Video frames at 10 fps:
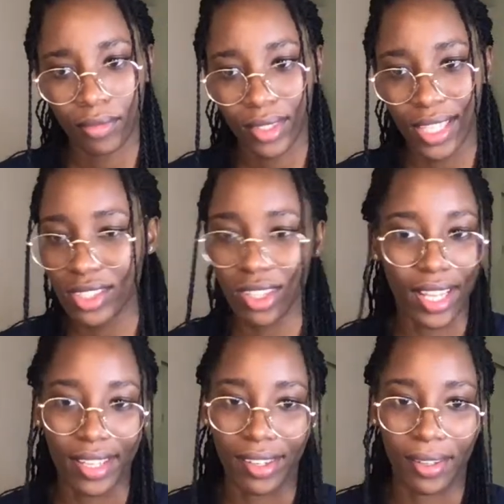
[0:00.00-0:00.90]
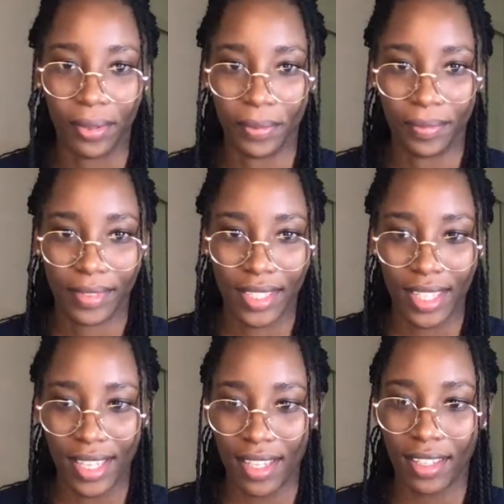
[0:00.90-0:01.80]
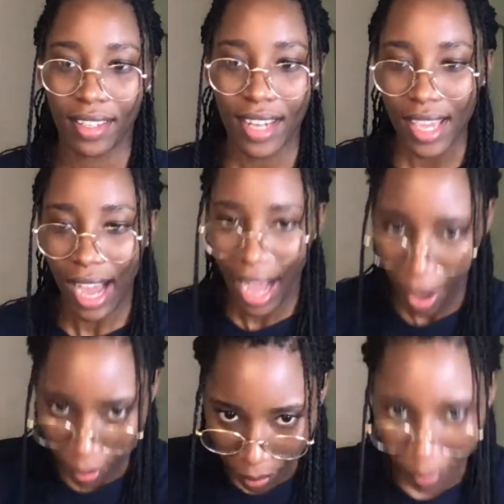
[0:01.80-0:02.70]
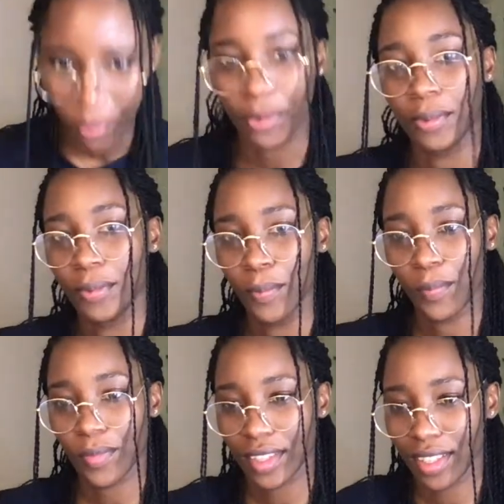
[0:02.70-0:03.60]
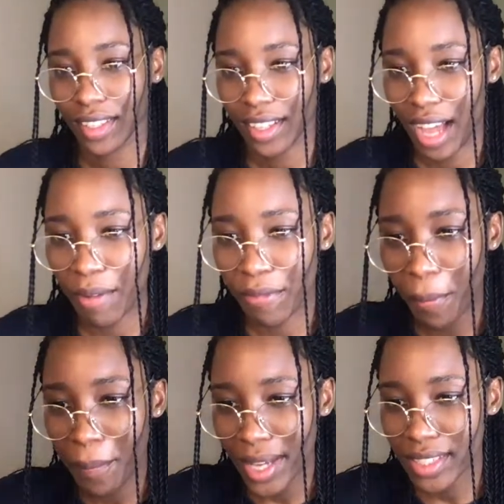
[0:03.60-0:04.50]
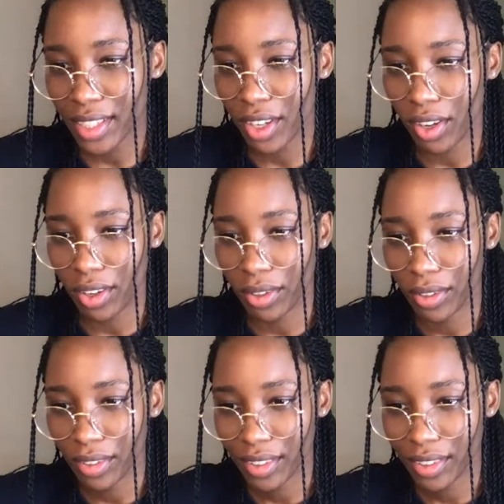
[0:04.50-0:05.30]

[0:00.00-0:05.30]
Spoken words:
That's all I know. Ni hao. I'm from Mexico.